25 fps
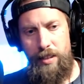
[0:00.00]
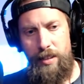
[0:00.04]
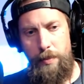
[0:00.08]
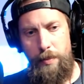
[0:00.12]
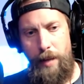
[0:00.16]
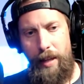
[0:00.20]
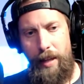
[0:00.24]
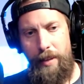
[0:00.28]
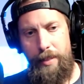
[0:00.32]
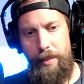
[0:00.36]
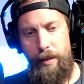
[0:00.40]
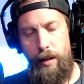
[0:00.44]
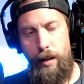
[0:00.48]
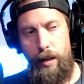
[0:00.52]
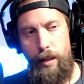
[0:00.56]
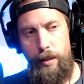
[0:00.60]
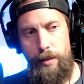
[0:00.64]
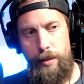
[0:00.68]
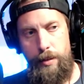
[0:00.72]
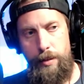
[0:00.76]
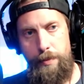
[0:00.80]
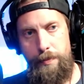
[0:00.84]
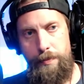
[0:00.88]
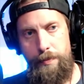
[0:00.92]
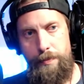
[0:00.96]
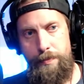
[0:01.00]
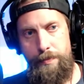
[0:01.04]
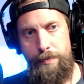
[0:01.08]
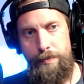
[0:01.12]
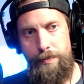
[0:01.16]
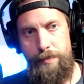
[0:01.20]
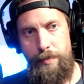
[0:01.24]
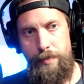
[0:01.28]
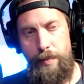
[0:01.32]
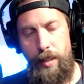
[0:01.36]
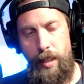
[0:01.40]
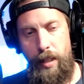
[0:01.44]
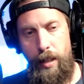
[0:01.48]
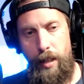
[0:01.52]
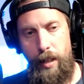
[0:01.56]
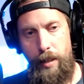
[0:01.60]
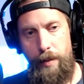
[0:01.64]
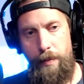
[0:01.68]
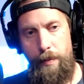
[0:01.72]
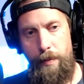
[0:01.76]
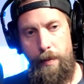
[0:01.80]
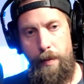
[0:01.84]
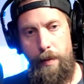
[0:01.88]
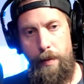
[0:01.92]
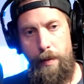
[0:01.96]
Here's my thoughts.
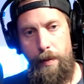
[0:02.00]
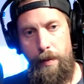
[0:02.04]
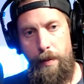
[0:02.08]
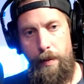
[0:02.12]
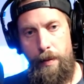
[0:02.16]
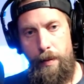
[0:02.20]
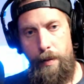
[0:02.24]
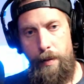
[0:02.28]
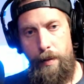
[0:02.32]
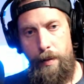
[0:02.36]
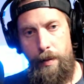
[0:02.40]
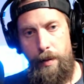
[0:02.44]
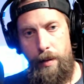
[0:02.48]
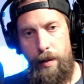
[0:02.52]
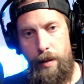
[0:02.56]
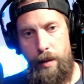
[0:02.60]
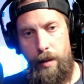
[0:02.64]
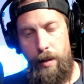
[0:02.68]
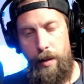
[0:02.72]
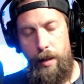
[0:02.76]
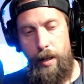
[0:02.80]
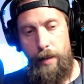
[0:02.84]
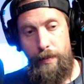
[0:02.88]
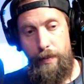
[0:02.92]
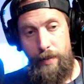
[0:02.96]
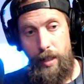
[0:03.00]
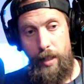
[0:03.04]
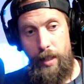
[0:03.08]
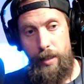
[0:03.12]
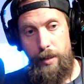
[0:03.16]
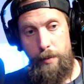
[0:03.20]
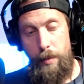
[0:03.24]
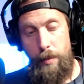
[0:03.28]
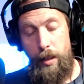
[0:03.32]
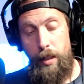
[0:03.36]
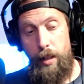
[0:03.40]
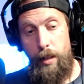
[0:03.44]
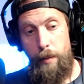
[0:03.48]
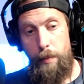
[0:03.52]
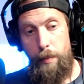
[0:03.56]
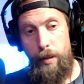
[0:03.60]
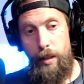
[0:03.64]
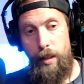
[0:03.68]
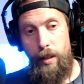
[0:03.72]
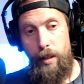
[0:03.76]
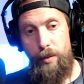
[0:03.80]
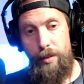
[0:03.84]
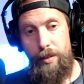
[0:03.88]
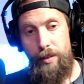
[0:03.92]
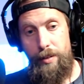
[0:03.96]
Okay. And if you got the money
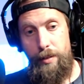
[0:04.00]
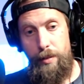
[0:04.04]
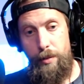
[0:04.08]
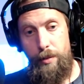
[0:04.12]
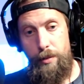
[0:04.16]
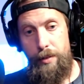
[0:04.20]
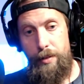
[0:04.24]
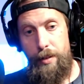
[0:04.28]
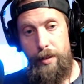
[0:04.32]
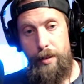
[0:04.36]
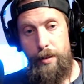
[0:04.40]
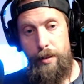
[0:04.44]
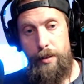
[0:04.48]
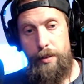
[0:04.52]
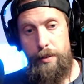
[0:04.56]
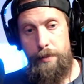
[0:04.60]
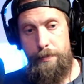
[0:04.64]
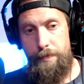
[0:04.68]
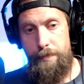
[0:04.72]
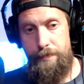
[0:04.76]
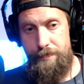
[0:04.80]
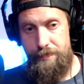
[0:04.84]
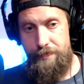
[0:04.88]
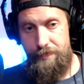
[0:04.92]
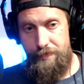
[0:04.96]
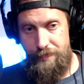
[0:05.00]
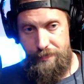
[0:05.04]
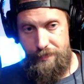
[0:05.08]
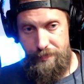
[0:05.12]
to play with, do this.